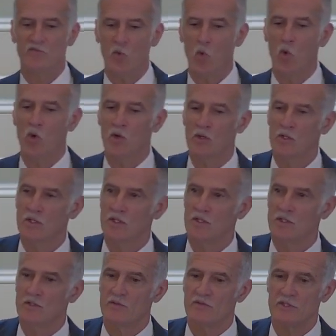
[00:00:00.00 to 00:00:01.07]
before
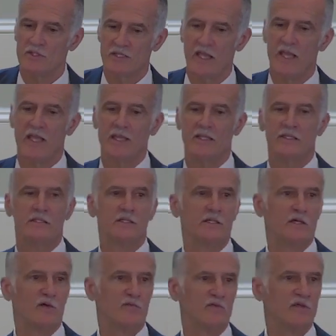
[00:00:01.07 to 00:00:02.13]
the day
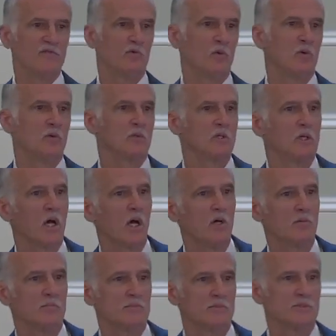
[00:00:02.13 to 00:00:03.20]
of evil
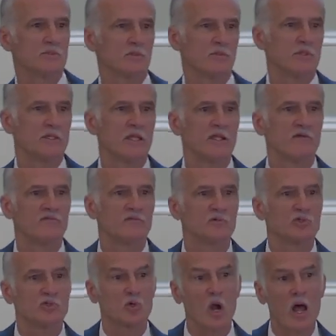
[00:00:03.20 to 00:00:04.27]
comes or the day
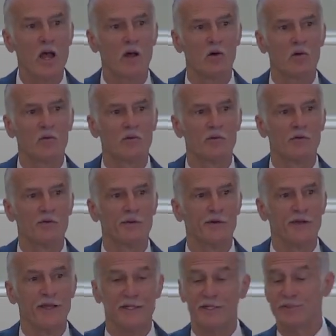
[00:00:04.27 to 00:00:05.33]
of trial.
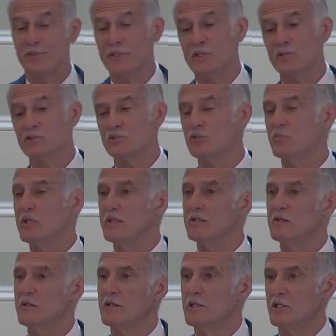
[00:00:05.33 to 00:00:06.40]
And it appears to
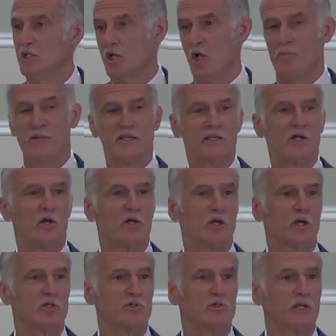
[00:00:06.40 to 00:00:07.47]
be coming in
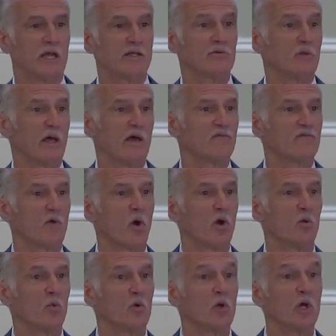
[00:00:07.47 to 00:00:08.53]
our country. I don't know how
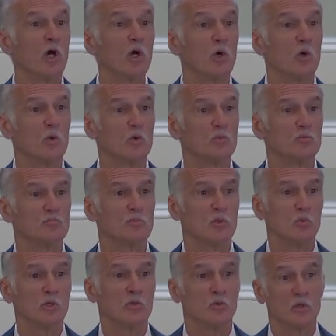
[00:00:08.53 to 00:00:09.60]
far it will go,
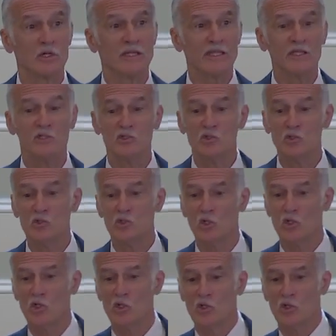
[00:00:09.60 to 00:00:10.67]
but we're, we're
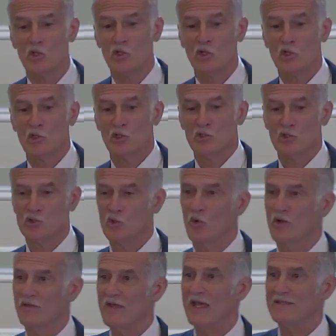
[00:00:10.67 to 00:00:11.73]
in
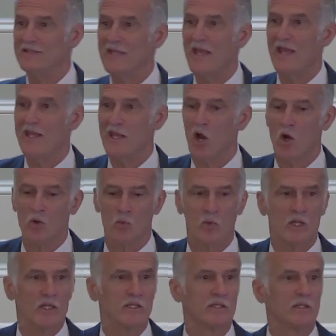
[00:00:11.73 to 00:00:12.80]
sort of that day,
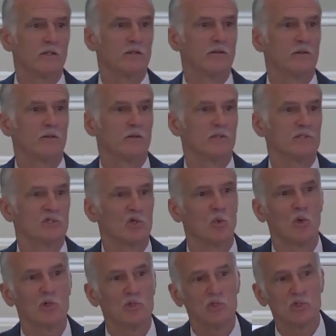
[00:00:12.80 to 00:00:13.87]
aren't we?
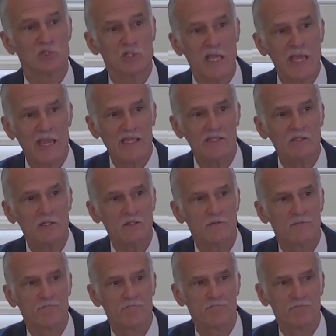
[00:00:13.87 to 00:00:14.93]
And so, will you
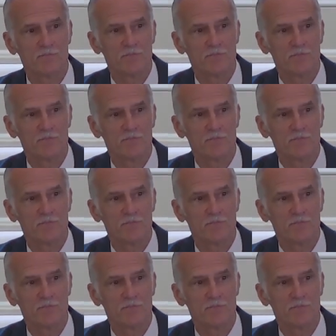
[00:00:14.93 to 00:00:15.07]
stand?